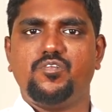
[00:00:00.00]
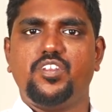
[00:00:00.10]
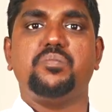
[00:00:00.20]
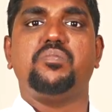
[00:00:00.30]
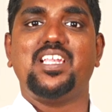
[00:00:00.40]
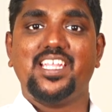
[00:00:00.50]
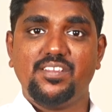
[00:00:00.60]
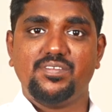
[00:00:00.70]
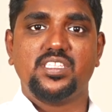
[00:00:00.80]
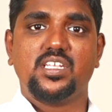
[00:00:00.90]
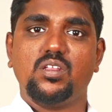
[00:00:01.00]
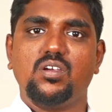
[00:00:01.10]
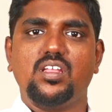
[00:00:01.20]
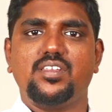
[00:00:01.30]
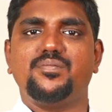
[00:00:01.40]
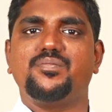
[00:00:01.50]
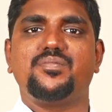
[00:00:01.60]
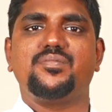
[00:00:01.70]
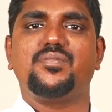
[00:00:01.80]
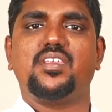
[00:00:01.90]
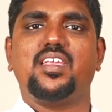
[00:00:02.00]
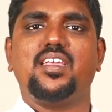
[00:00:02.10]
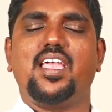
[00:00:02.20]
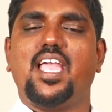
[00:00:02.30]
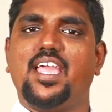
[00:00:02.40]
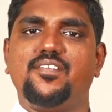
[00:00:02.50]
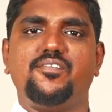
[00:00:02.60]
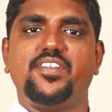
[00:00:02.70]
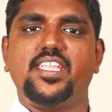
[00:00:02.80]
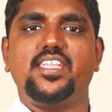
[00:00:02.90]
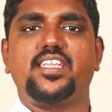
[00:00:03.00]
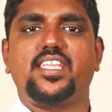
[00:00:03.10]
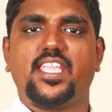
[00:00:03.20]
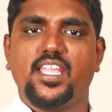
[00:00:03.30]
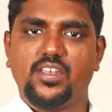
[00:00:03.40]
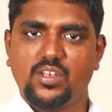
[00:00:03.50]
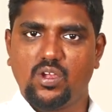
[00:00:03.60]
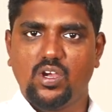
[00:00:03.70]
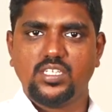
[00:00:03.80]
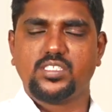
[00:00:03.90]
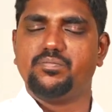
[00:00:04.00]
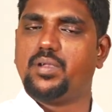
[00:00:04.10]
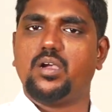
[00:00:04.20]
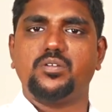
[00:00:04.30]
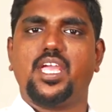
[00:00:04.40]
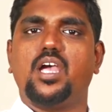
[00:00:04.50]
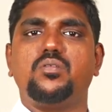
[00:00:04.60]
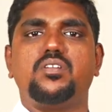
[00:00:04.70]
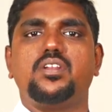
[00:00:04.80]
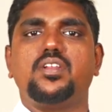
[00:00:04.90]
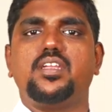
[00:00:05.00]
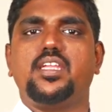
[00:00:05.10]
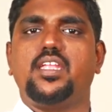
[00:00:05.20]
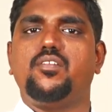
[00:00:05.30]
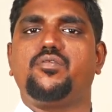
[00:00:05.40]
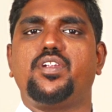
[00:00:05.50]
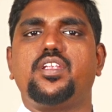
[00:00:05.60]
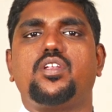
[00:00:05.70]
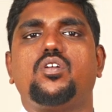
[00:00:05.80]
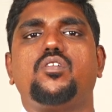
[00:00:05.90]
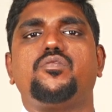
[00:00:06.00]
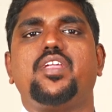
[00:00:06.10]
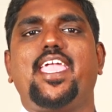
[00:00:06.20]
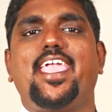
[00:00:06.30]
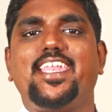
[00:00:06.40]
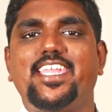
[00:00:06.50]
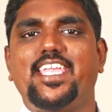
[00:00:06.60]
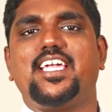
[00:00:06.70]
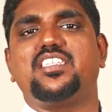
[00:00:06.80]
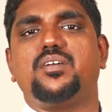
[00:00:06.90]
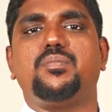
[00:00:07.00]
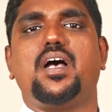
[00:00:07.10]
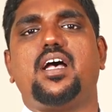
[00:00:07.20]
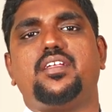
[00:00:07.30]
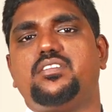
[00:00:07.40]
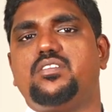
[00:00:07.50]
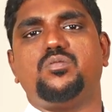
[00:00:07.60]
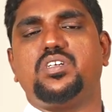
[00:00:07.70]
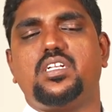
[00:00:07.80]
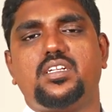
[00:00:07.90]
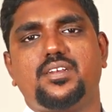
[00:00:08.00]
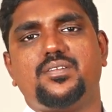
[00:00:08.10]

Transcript: We believe in the Lord and we cannot bow down in front of any other power in the world.